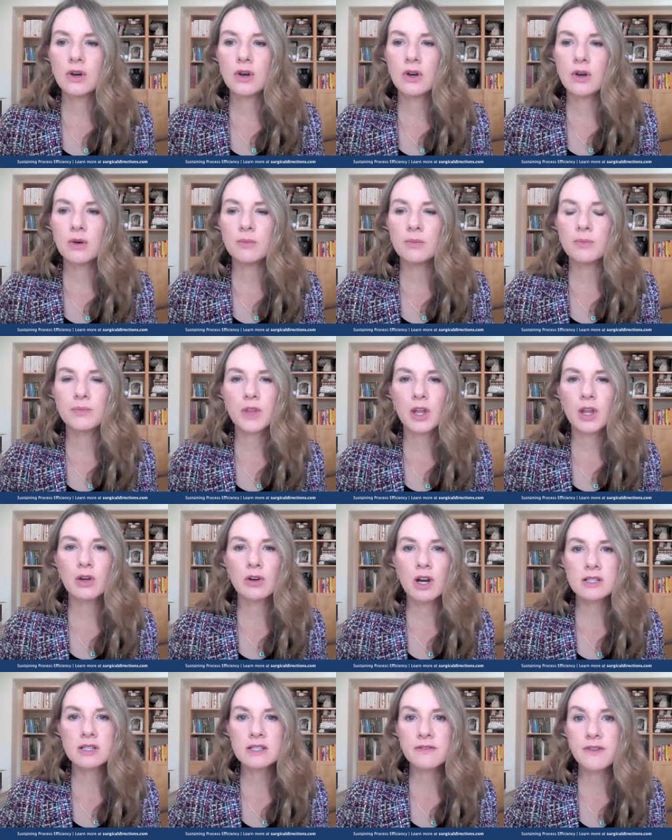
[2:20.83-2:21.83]

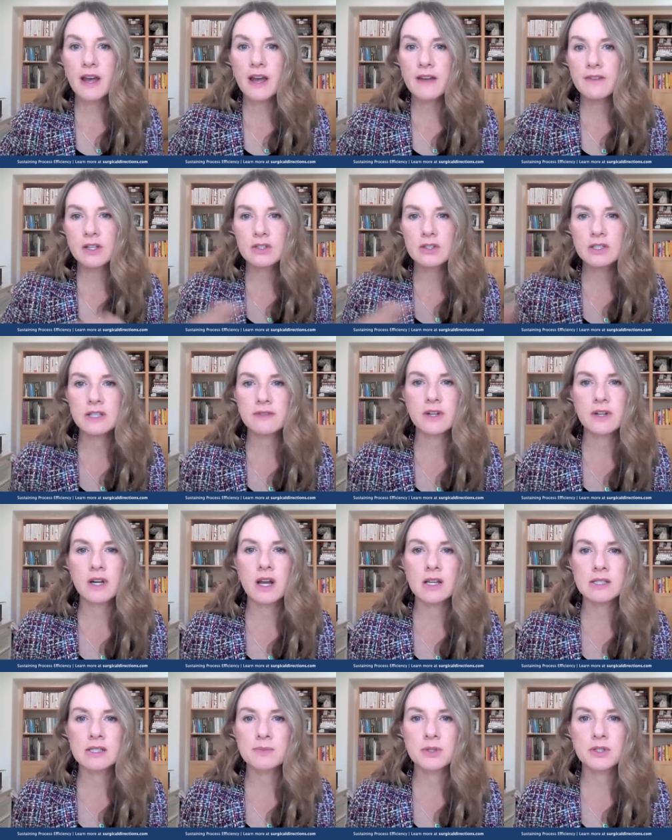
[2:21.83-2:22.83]
across the 500 different
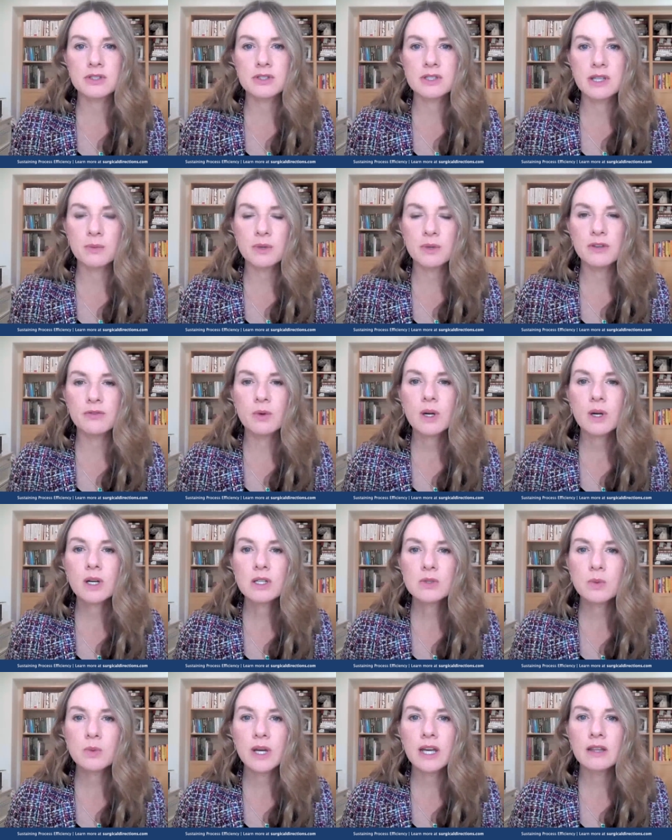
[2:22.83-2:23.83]
hospitals that we've
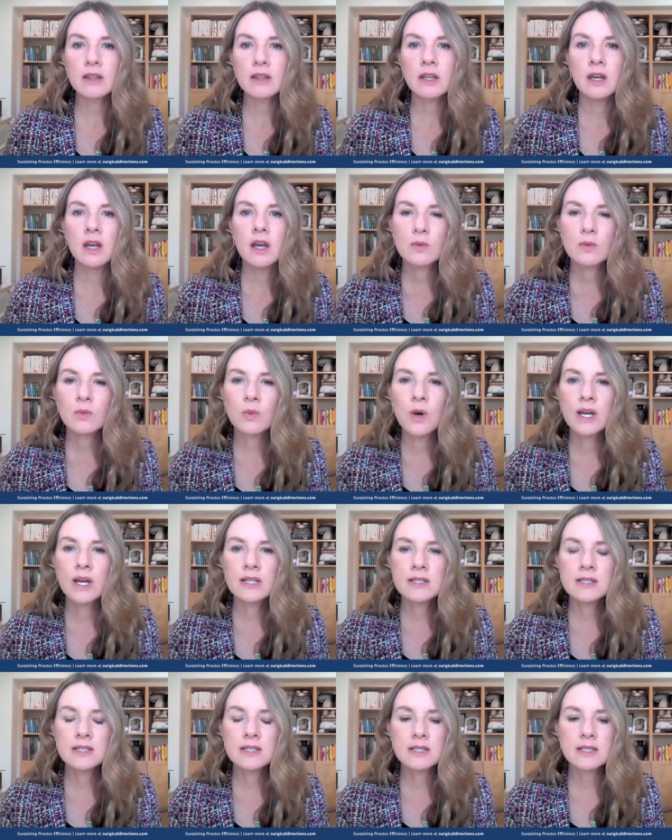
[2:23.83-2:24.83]
worked with,
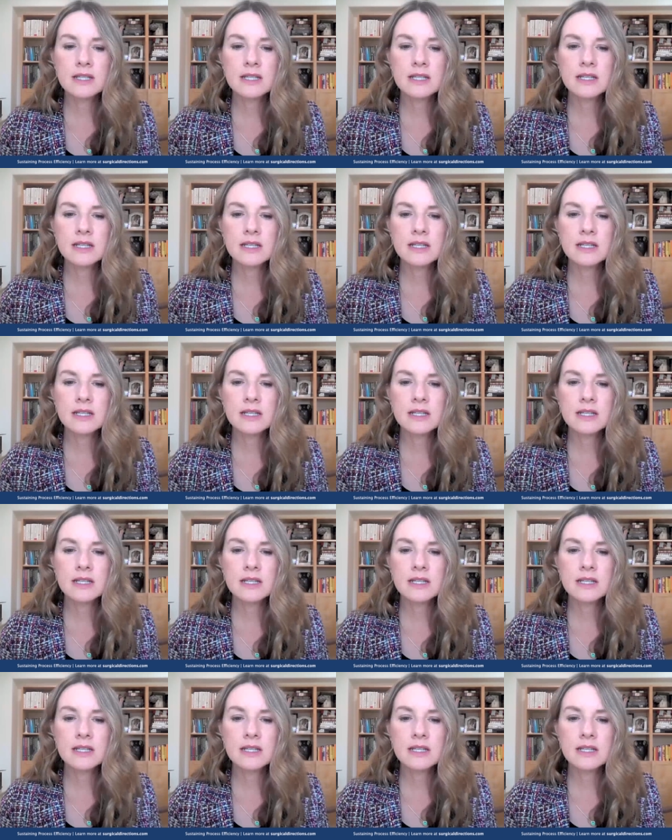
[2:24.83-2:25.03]
what